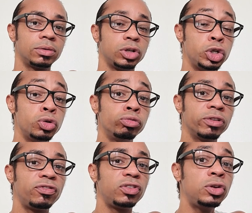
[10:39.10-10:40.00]
You
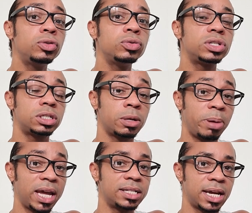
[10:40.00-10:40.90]
refused to
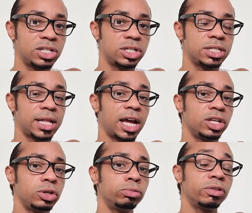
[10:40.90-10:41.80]
pay attention to that.
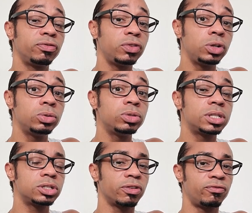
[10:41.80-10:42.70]
You
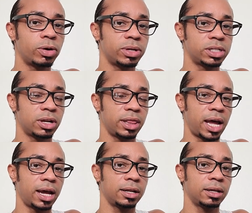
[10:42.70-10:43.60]
refused to focus on
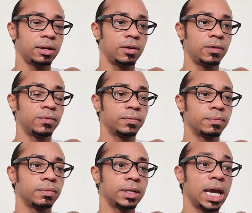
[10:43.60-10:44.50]
that.
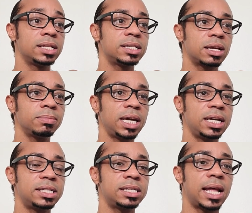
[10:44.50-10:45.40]
In some
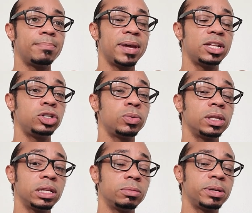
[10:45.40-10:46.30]
cases, that made you a
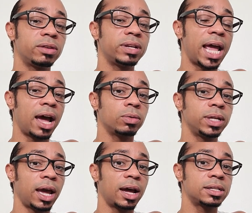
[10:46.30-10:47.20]
little bit of an
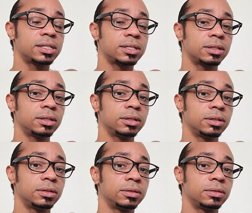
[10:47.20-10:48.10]
outcast
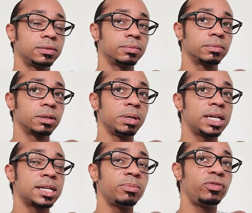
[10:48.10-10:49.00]

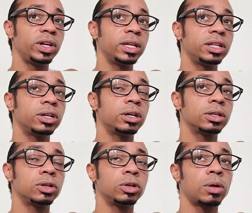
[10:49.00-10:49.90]
because I'm feeling there
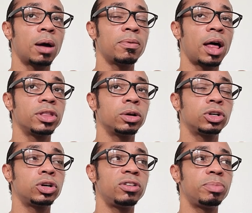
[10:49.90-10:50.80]
there uh, there
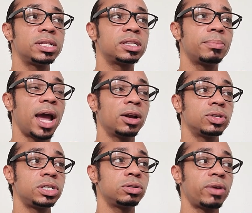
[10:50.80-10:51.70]
could have been some
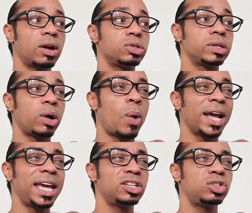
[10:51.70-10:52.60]
energies around you like why
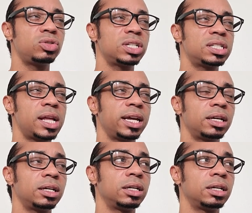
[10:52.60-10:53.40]
can't you just like